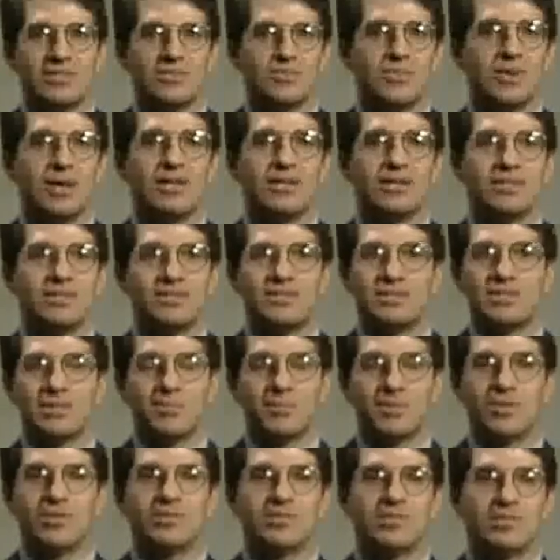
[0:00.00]
as well as the
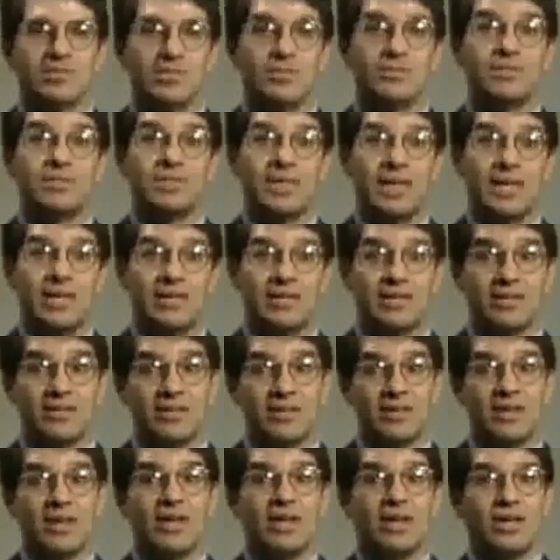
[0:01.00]
person you intended
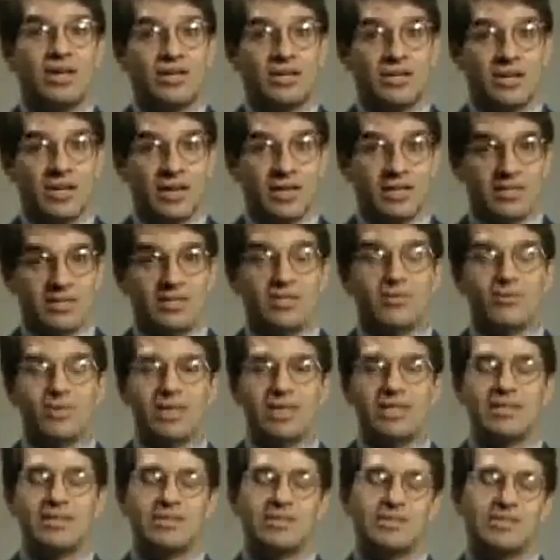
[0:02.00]
uh, to
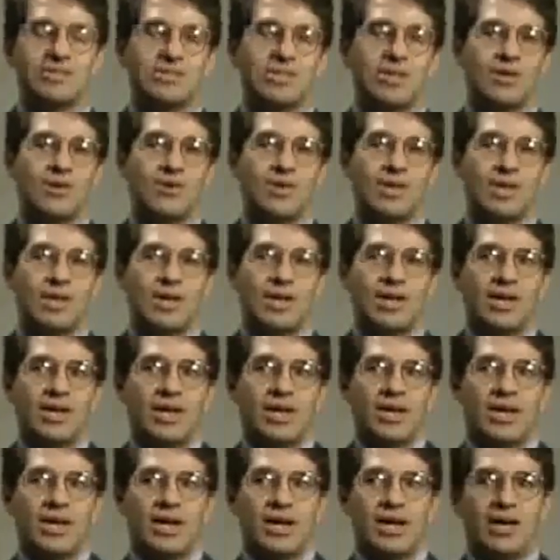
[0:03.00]
read. So
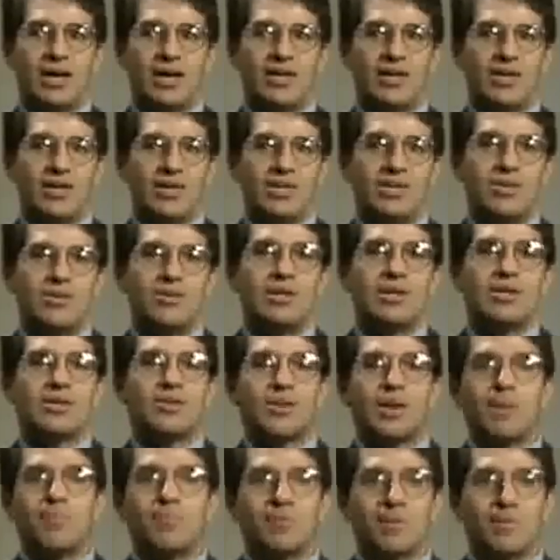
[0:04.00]
uh, you
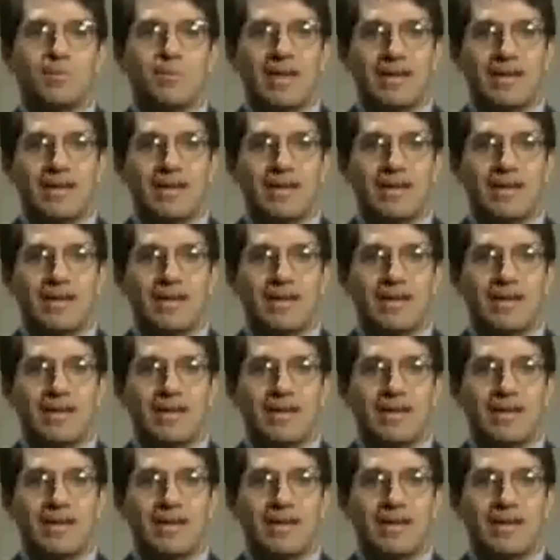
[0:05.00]
encrypt the